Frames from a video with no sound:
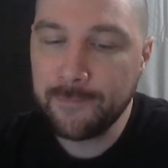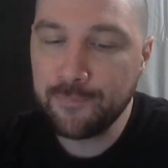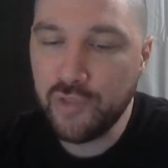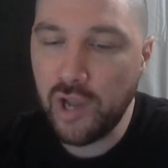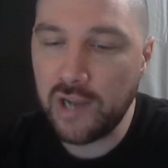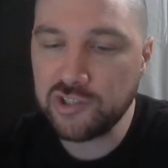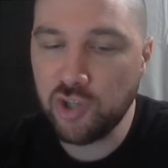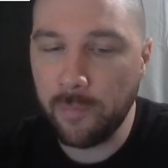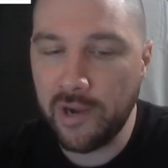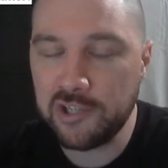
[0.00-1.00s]
not so
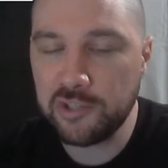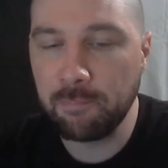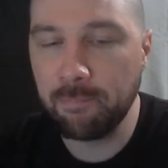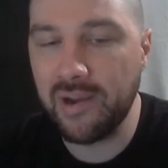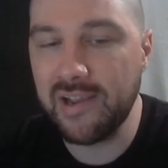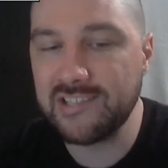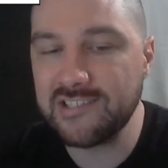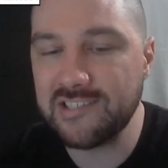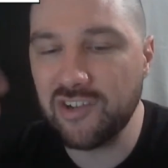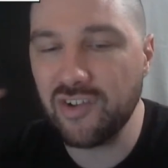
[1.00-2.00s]
much, but it
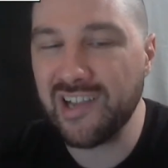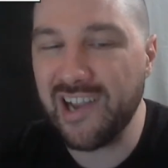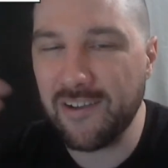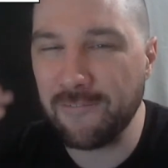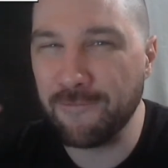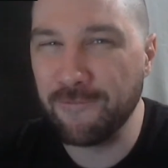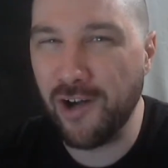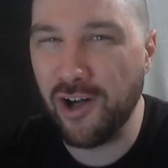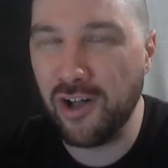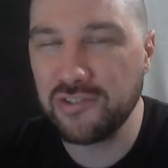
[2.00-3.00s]
still kind of
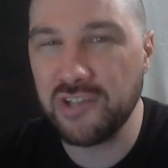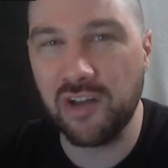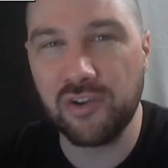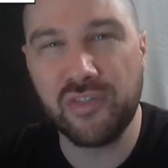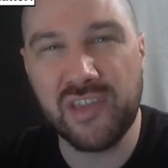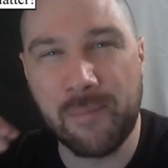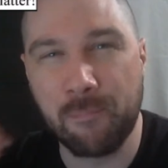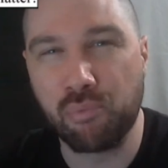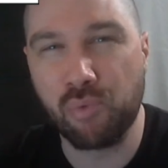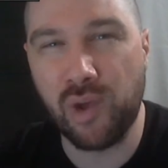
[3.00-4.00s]
falls under the
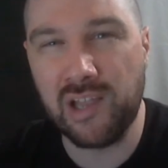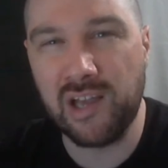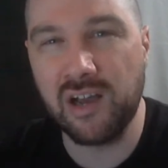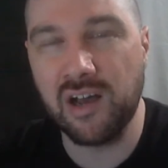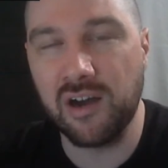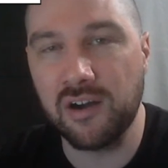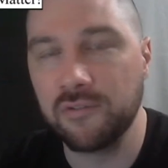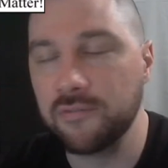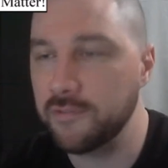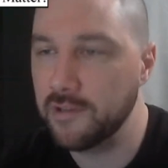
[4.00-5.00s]
umbrella of